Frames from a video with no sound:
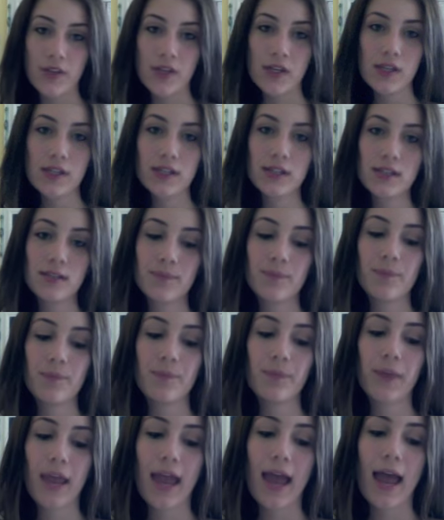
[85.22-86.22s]
these,
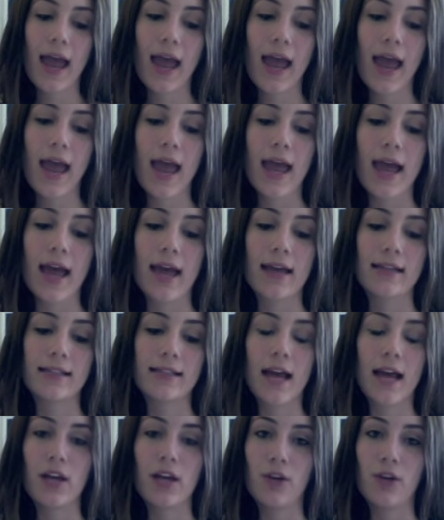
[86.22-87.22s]
and
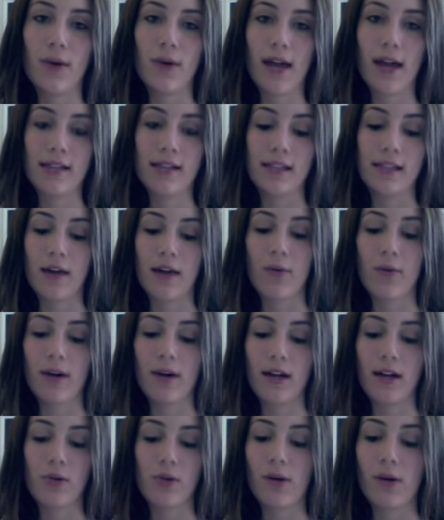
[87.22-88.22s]
I knew I had to get one.
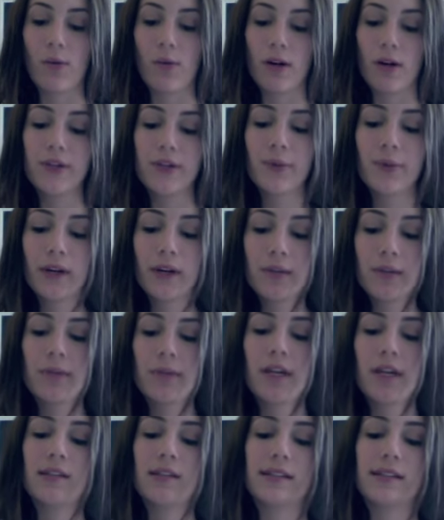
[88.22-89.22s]
I knew I wanted one
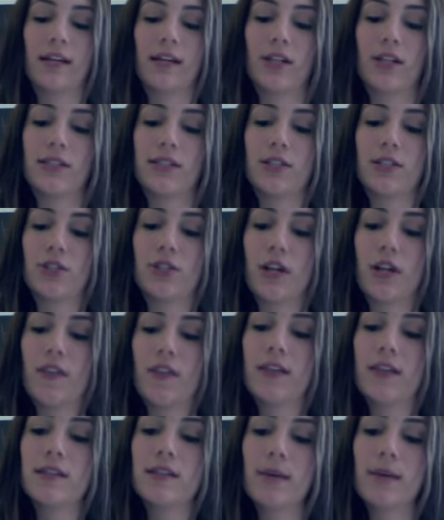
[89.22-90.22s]
because I heard such great
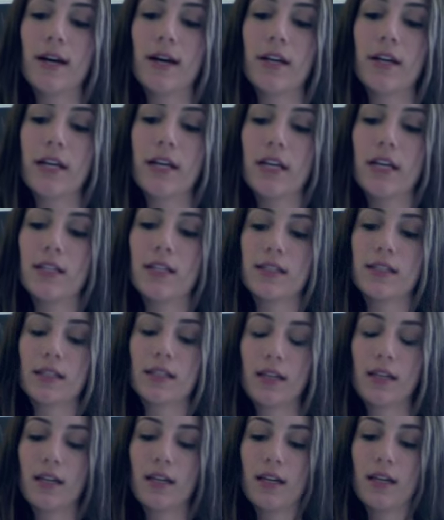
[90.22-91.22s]
things about it,
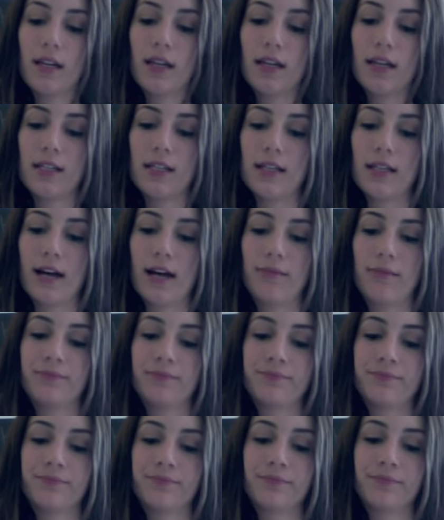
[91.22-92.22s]
and yeah.
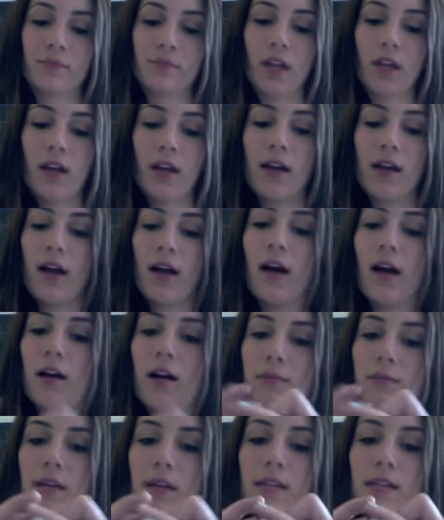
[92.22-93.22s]
Um,
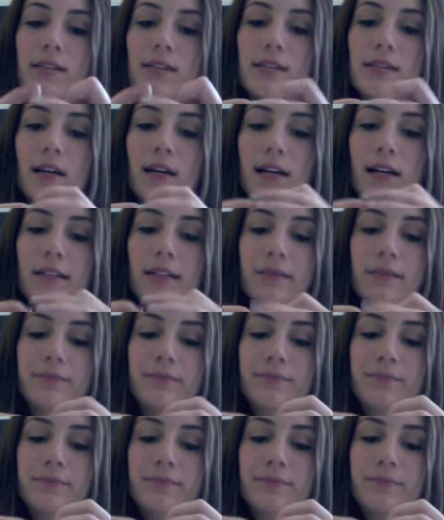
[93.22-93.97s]
inside,